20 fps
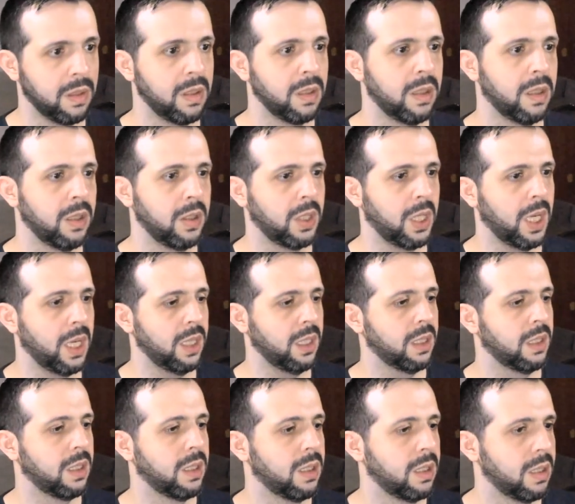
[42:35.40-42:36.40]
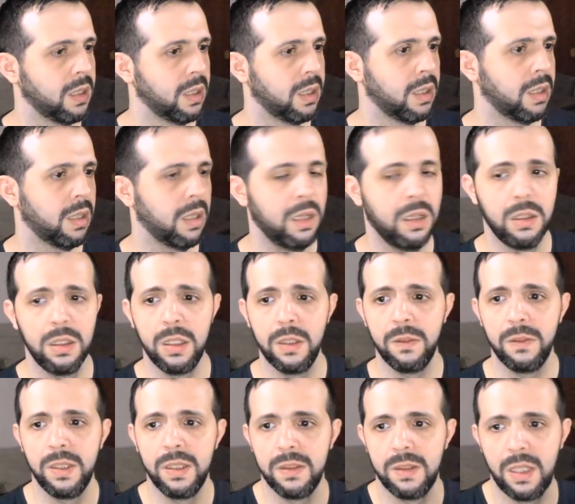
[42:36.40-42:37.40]
Okay, all of
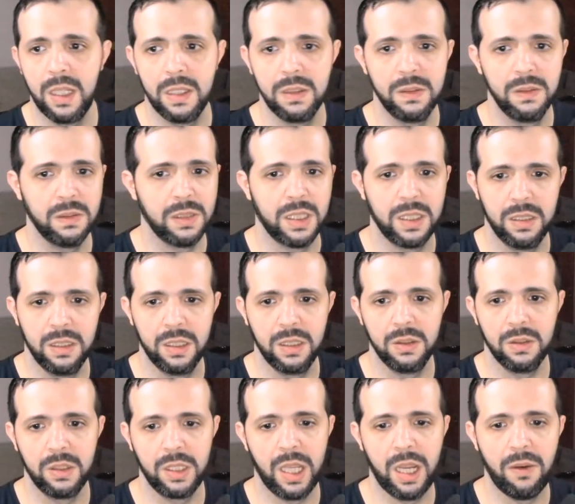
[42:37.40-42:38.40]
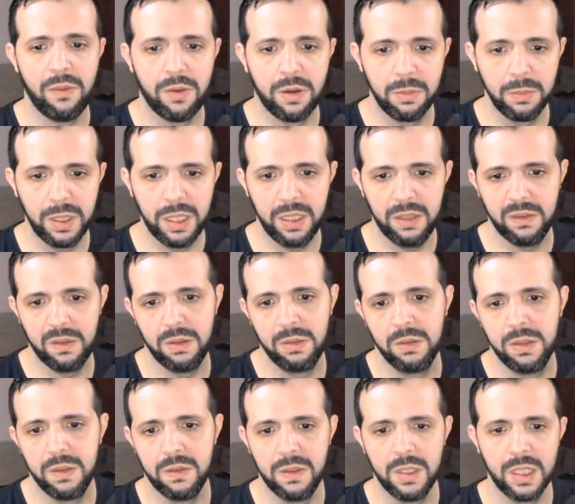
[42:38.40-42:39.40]
these classes are not okay for me, so
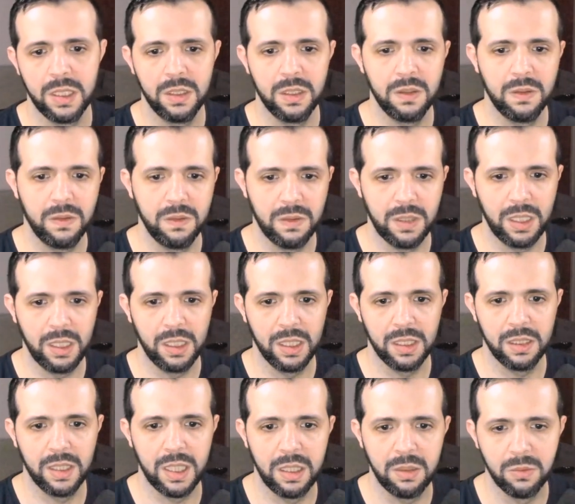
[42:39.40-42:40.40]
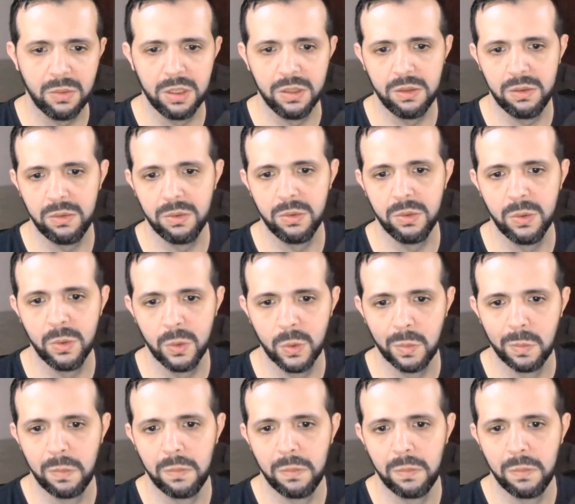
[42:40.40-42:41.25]
it's not necessary that I want to